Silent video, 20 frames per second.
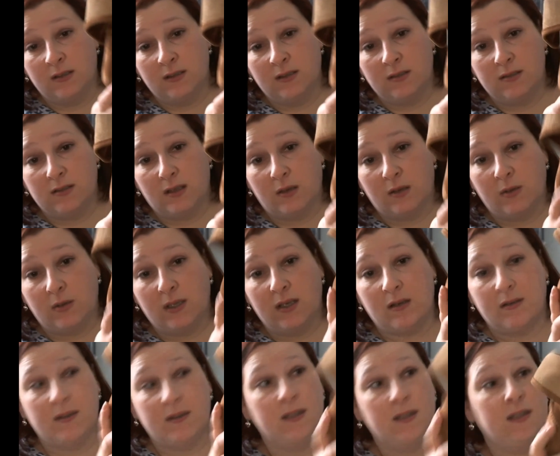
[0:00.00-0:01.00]
So yeah, I
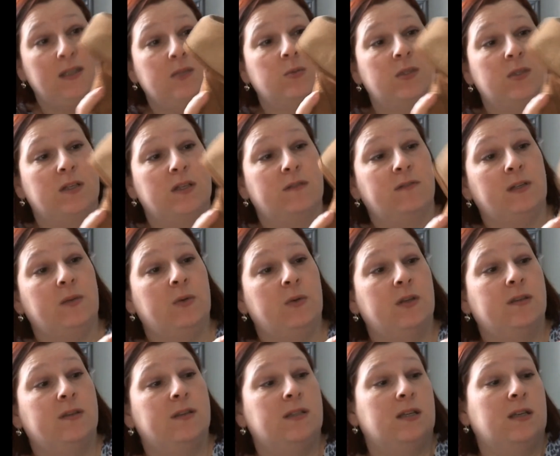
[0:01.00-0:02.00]
think these were definitely
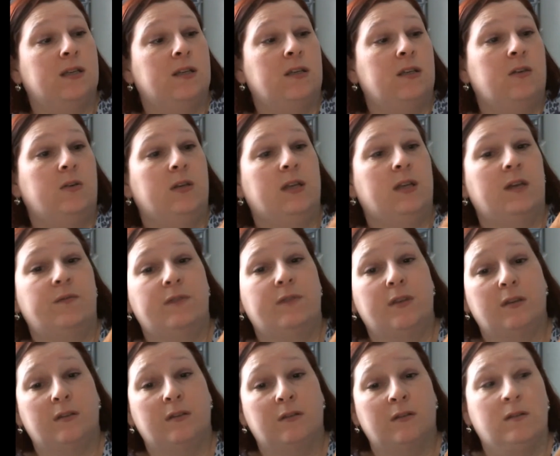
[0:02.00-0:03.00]
worth a tenner. You can have
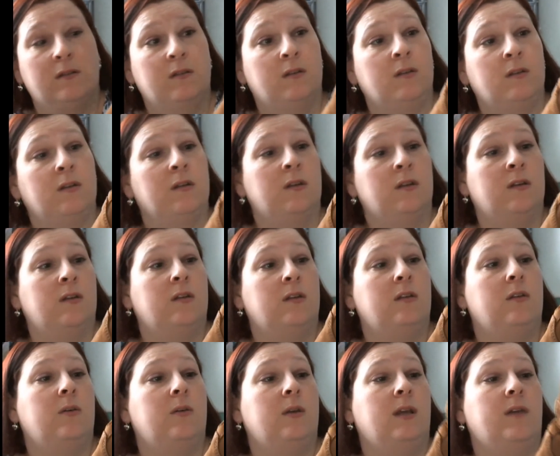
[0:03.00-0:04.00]

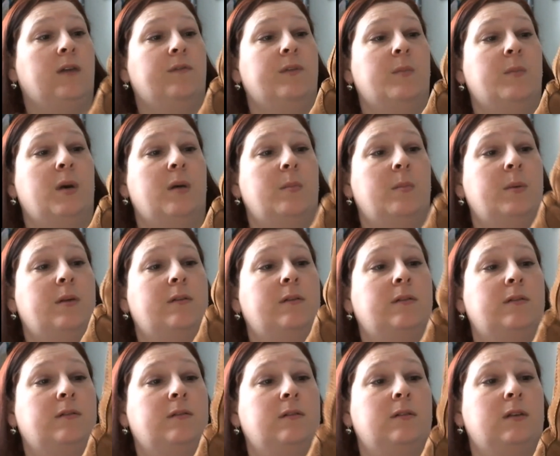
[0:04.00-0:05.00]
them up
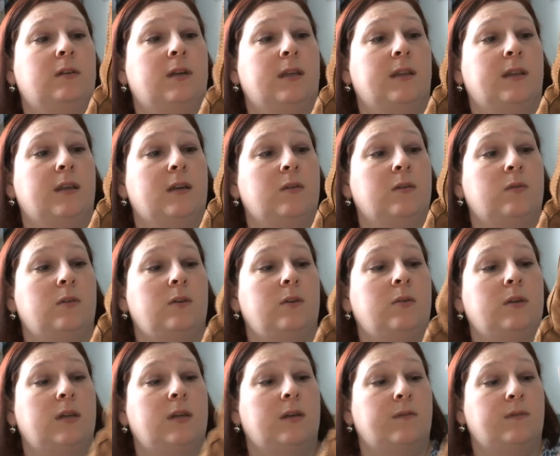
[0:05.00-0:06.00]
like that, or you
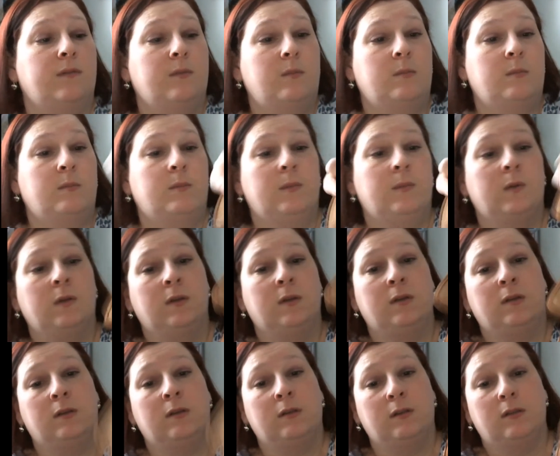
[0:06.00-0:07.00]
can have them
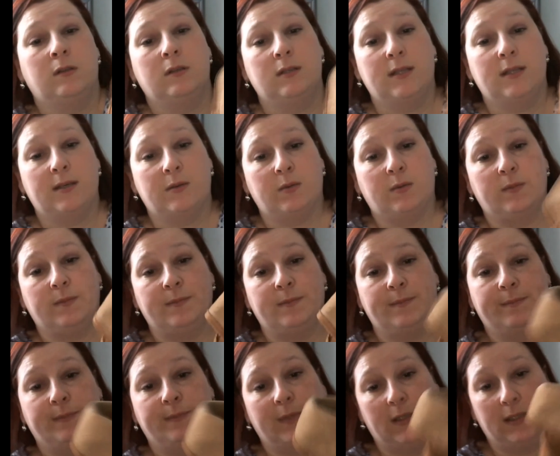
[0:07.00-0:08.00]
down
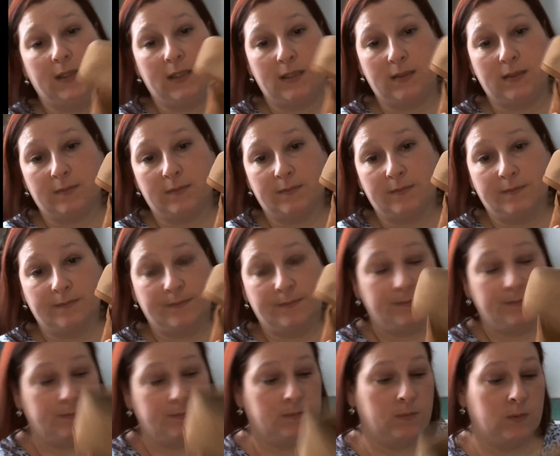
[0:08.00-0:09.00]
like that.
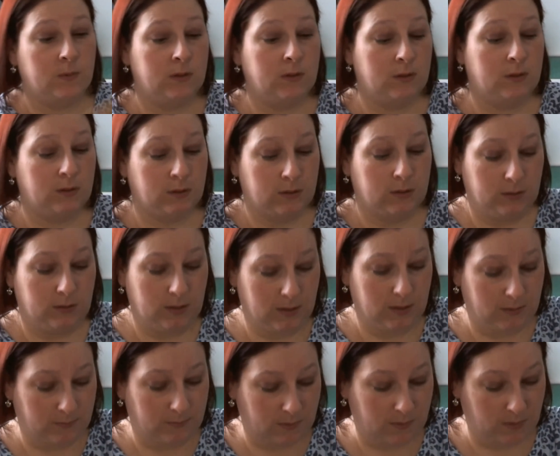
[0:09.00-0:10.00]
Yeah,
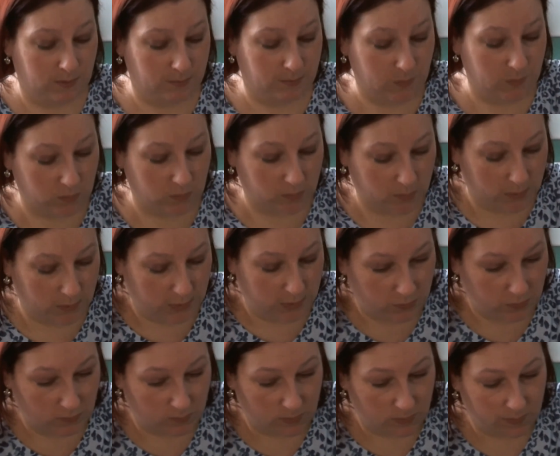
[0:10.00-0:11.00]
so I'm not quite
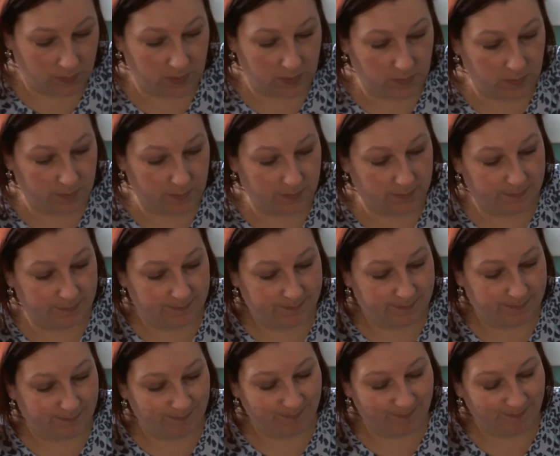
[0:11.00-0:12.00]
sure what I'm going to,
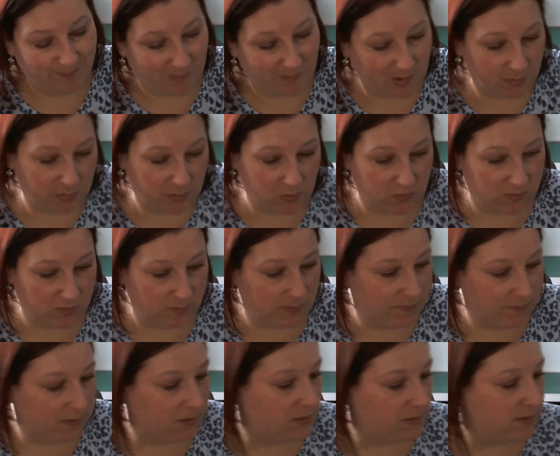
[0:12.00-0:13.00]
possibly
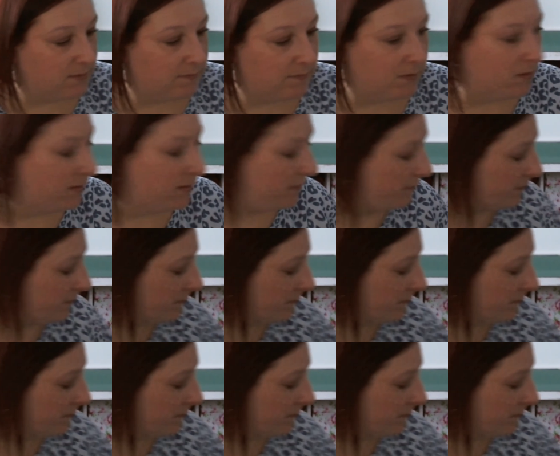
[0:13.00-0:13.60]
35.